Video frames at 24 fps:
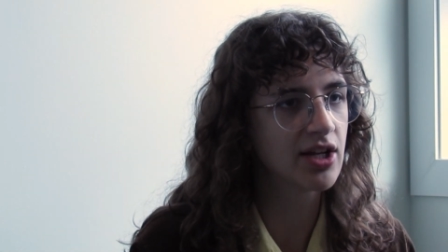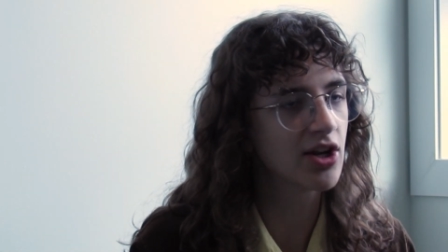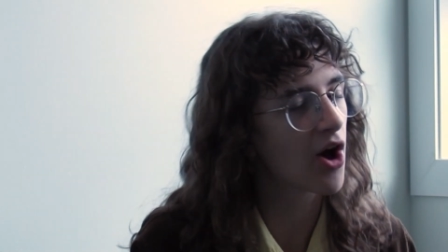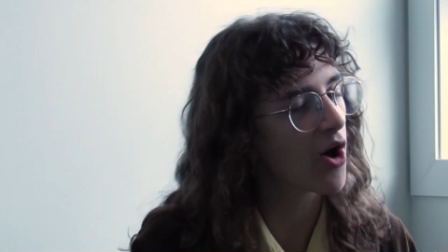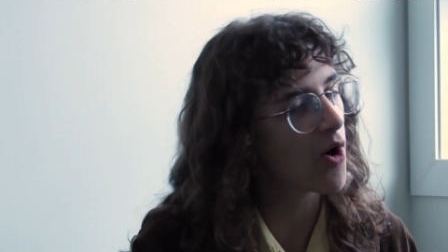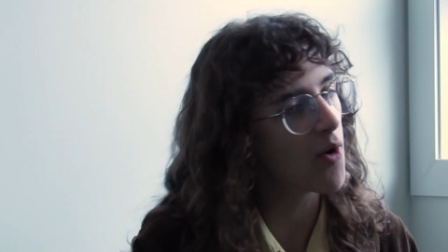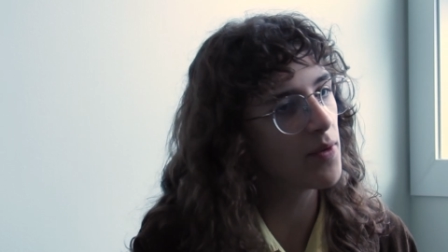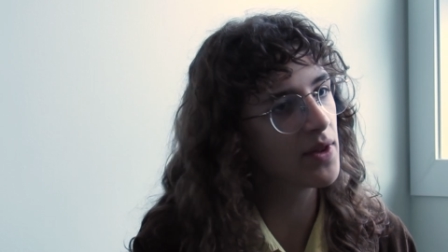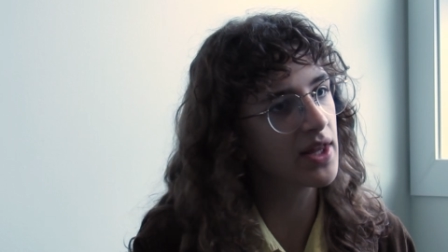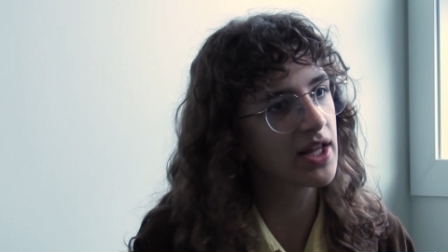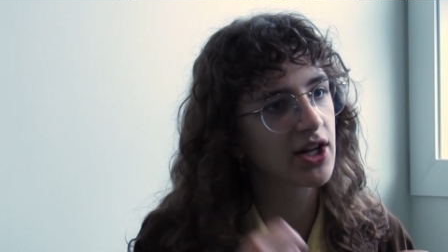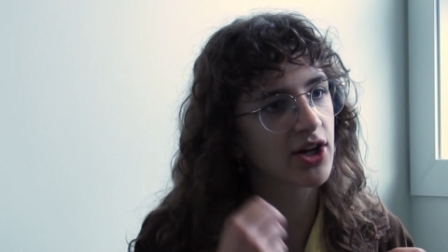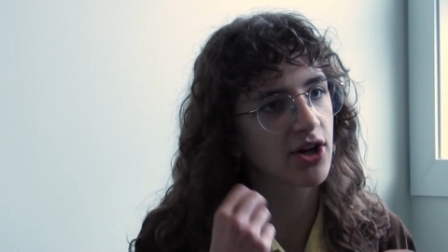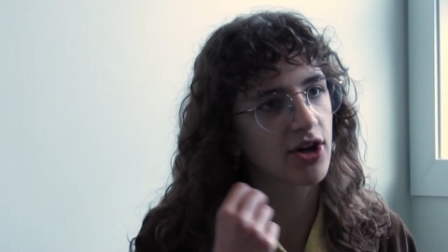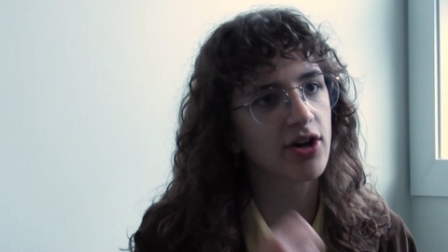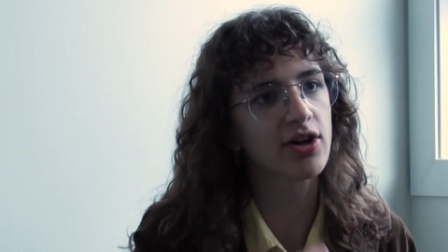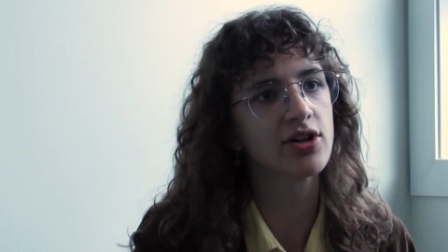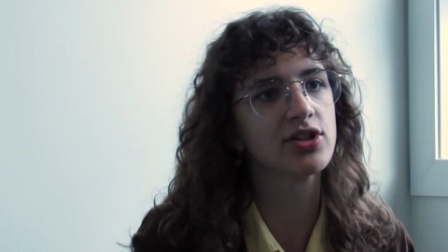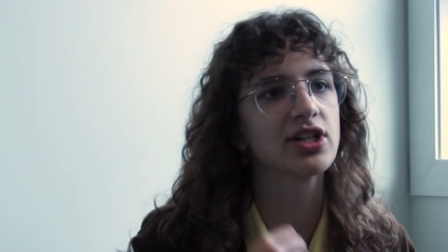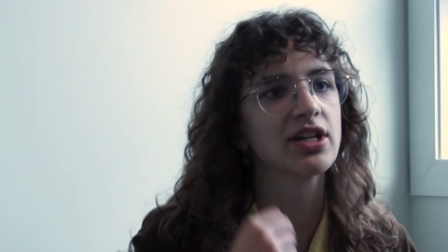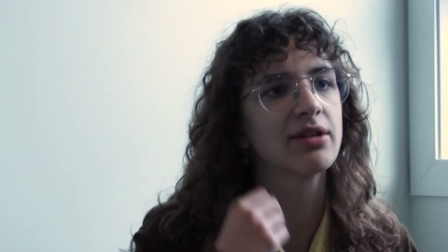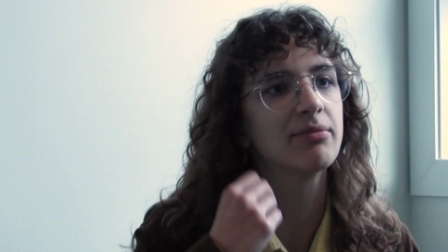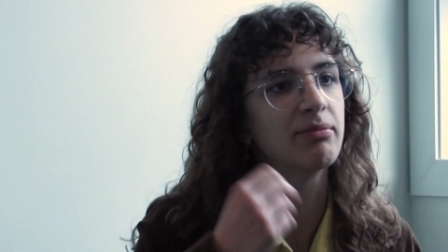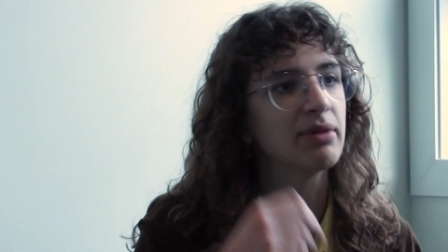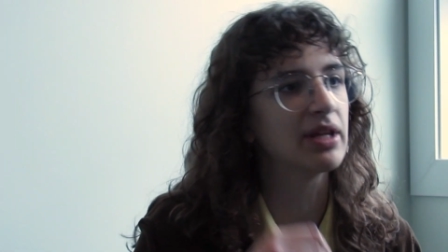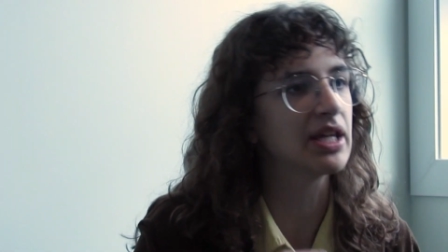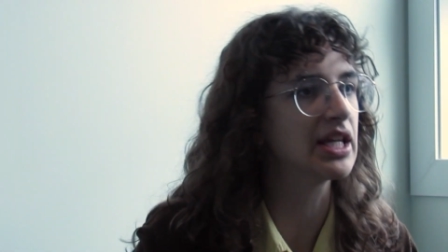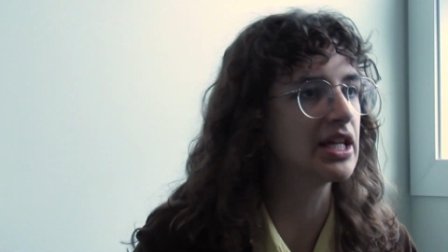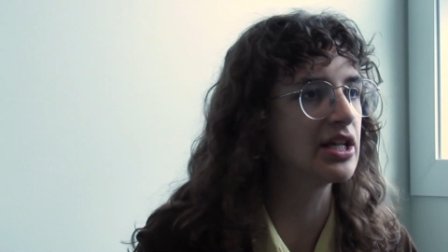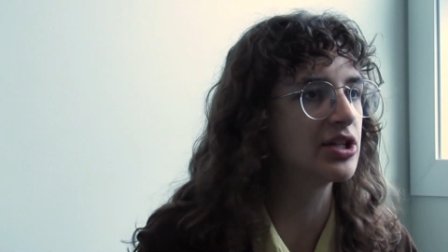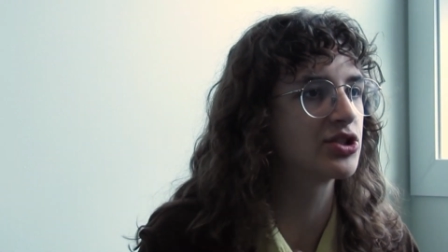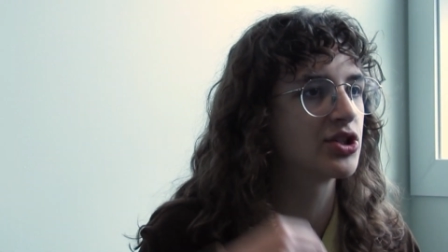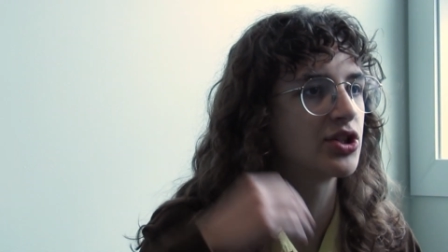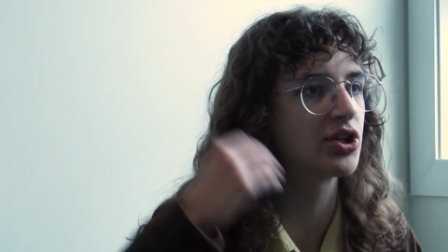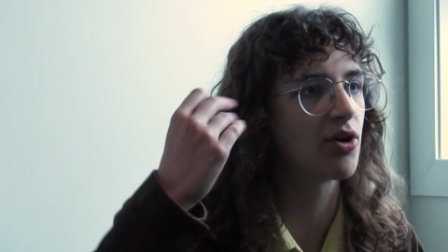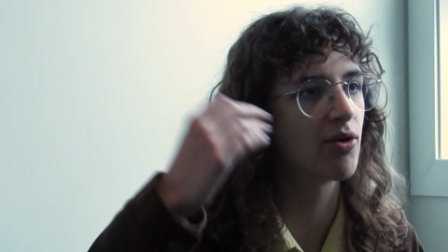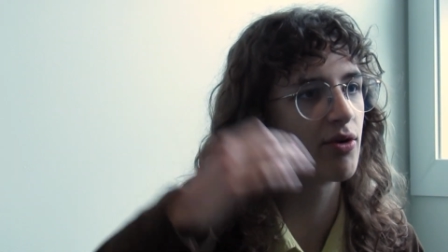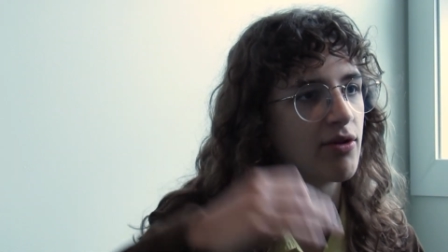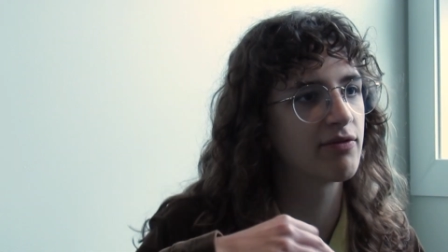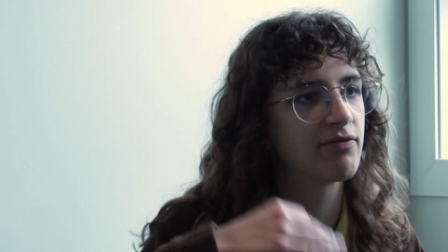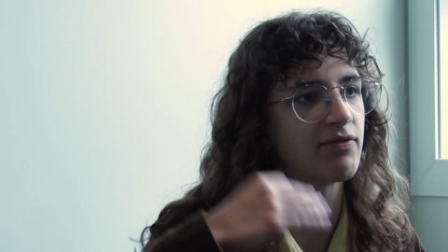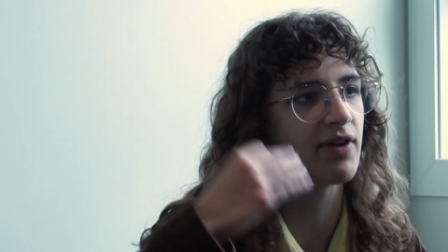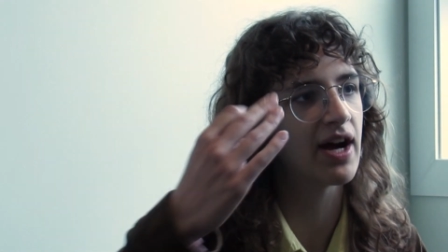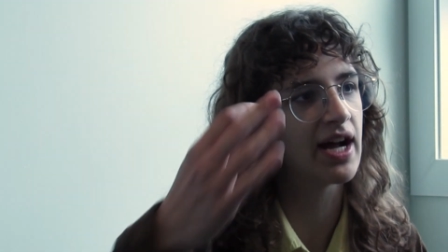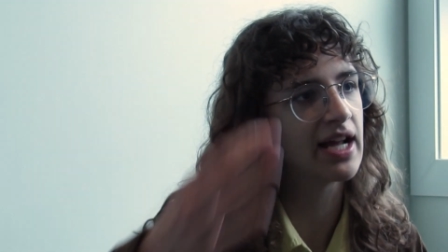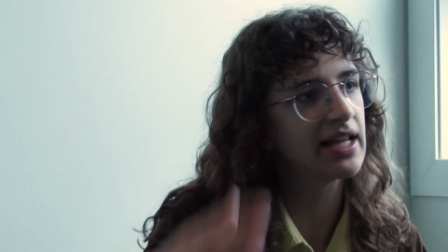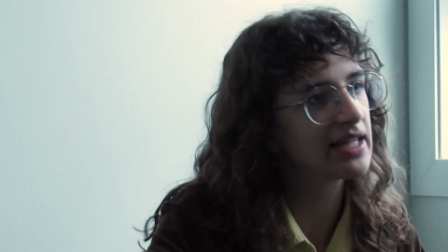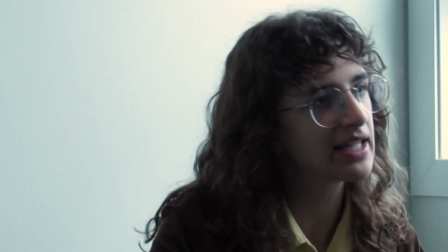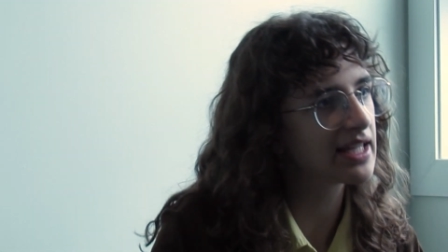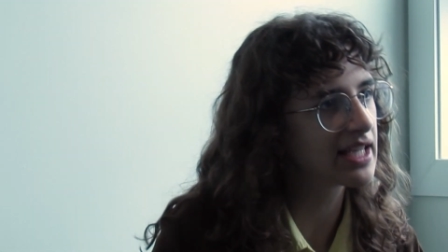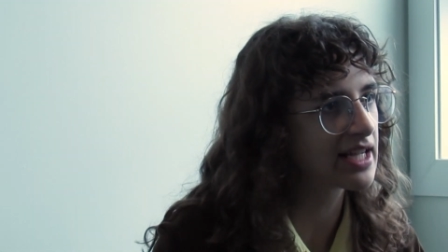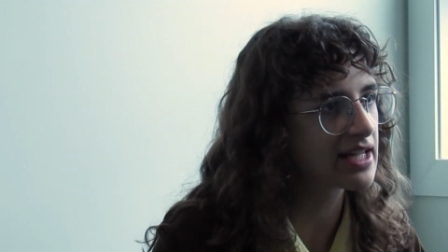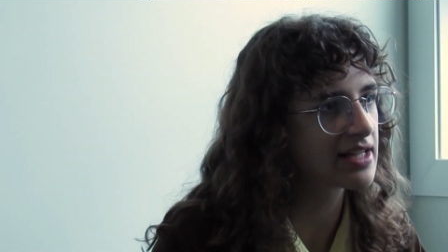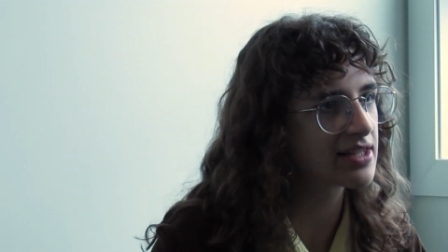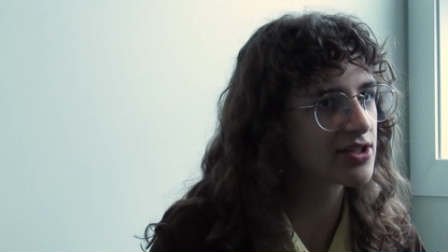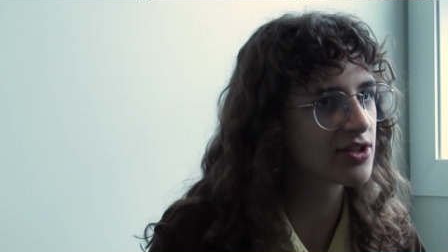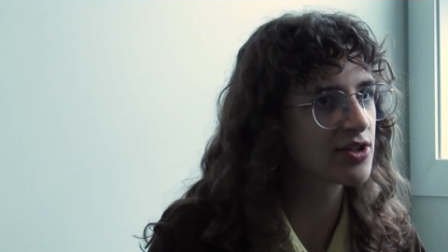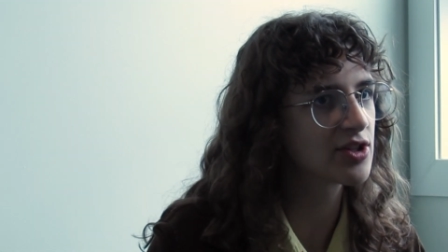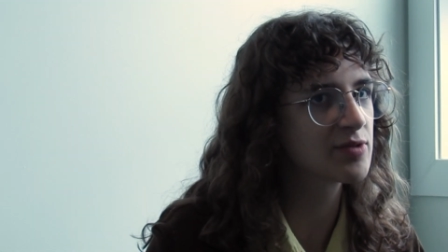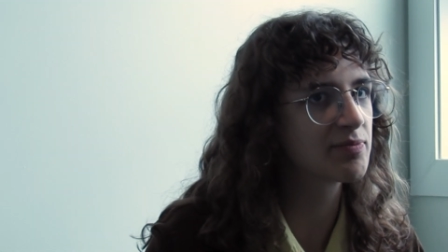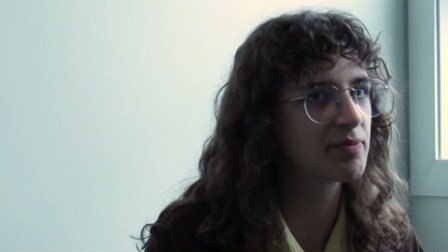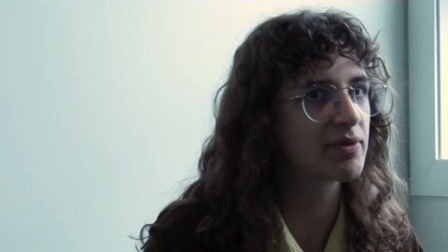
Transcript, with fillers: not only encouraging me to go and find the answers,